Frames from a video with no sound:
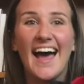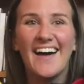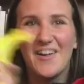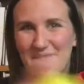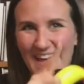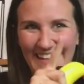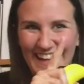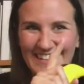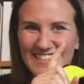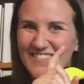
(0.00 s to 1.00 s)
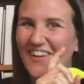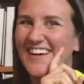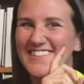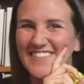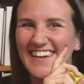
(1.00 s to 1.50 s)
Oh, and that's as far
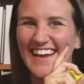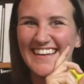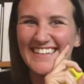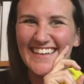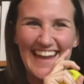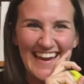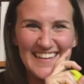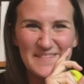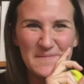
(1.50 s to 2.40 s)
as we're getting today.